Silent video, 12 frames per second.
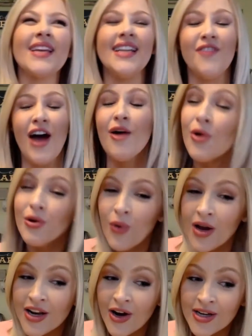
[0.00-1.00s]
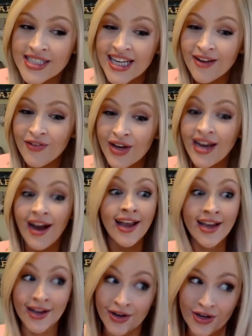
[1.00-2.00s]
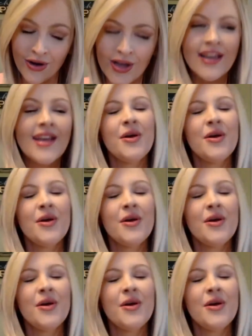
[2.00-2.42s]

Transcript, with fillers: I wouldn't want it on TV. I ain't going to do it.